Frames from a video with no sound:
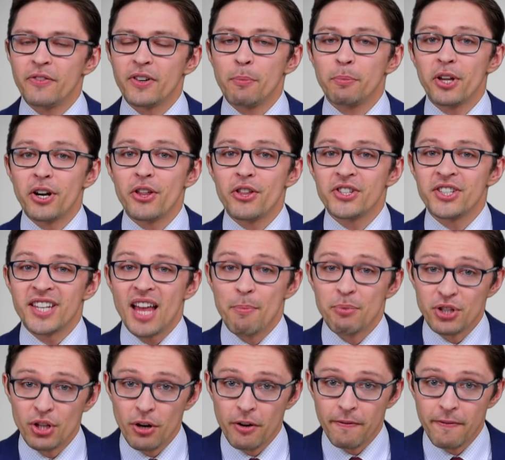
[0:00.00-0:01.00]
you've completed this
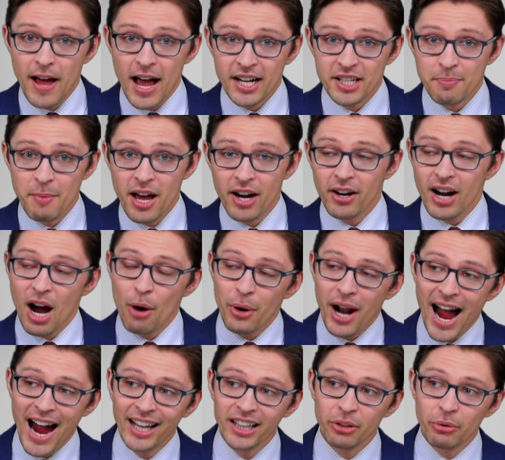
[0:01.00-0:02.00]
episode of Facts Matter, I
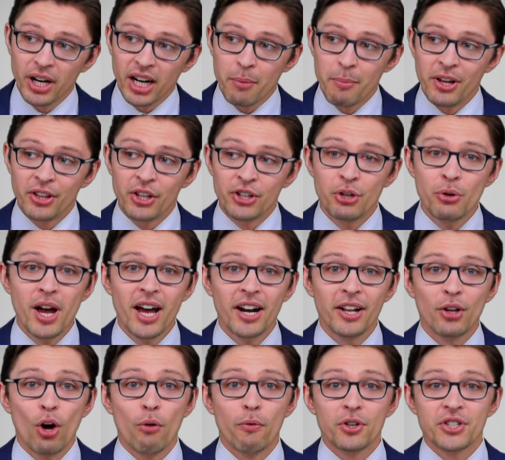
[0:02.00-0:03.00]
would highly recommend that you head
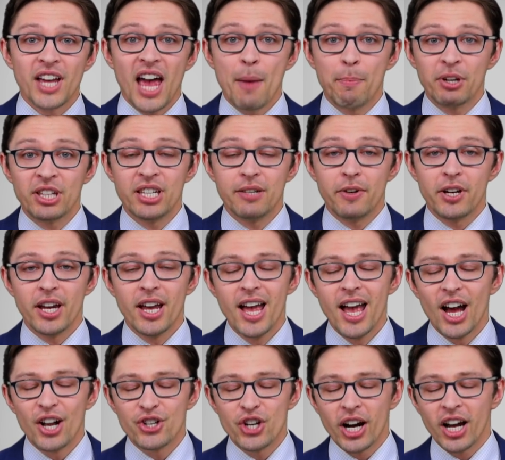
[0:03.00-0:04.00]
on over to Epoch TV
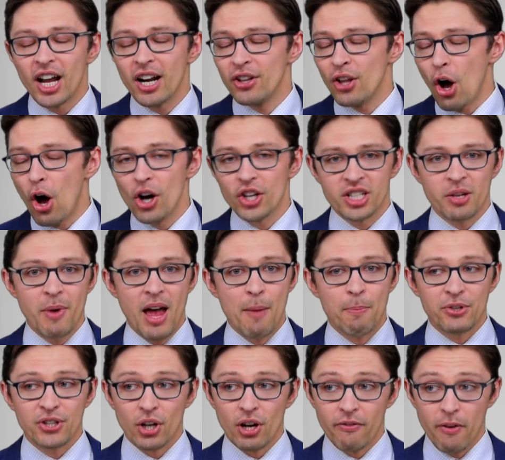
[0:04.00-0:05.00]
and check out an awesome
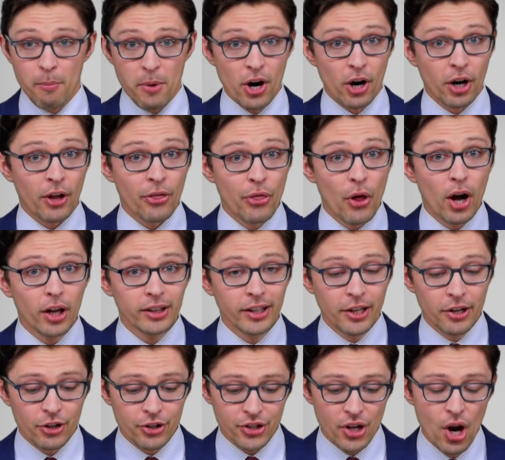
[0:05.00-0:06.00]
episode of American Thought
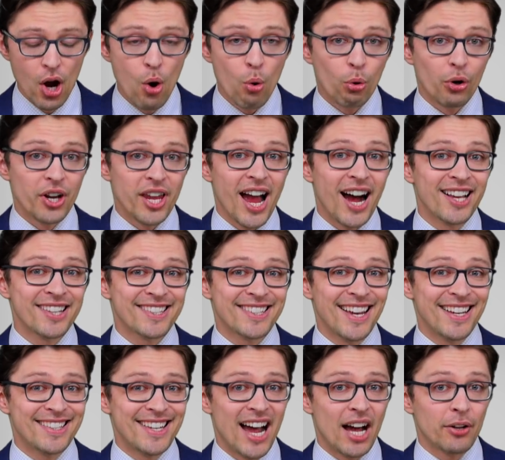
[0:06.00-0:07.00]
Leaders where Jan
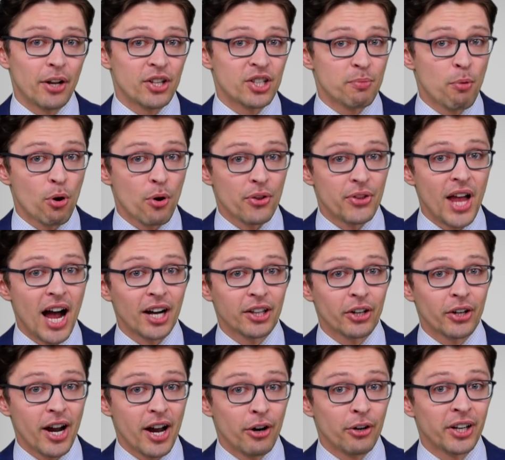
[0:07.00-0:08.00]
sat down and spoke with
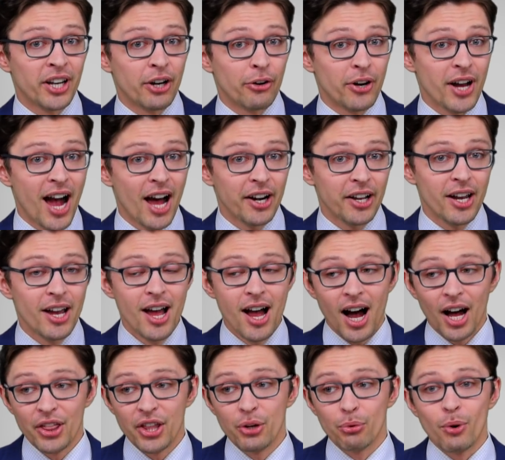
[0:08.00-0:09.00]
Dr. Aaron Kheriaty
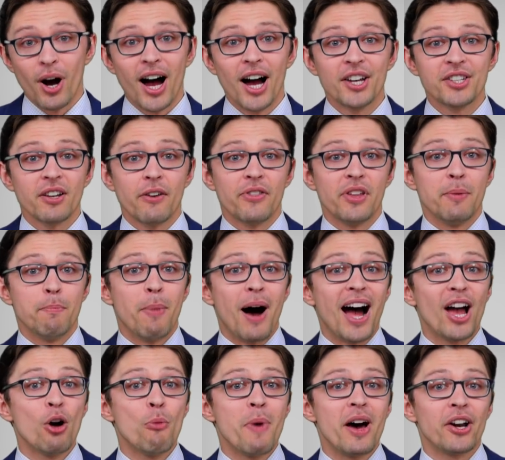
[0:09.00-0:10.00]
on the rise of the
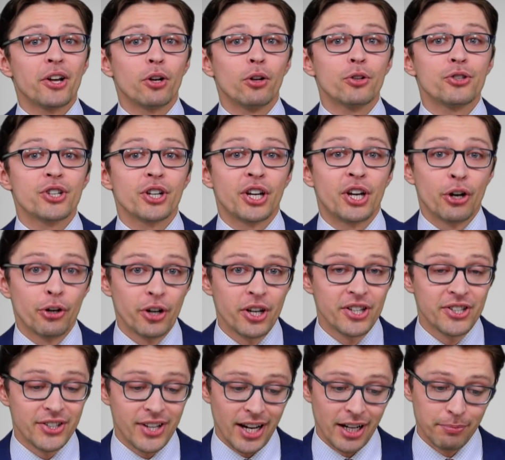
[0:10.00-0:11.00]
biomedical security
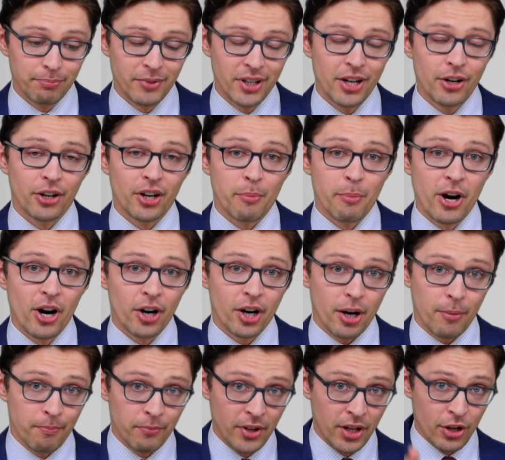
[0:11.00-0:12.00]
state here in
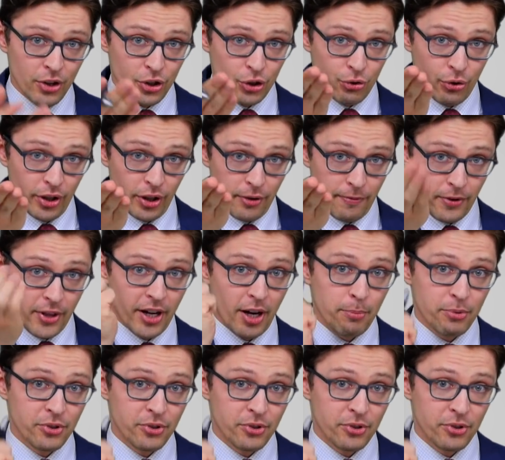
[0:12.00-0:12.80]
America. Here's a trailer for that